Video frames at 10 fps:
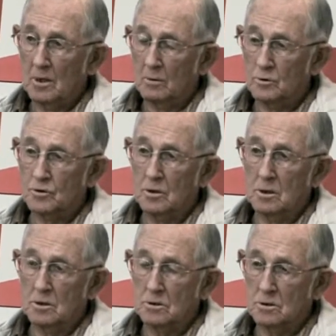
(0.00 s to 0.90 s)
I would
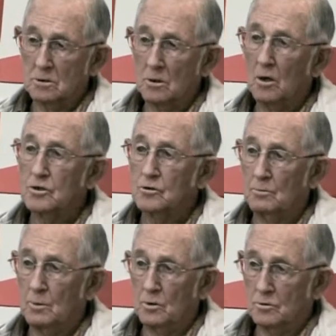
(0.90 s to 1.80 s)
say, is nicer
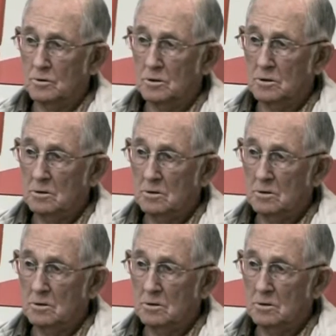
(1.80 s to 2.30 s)
boats.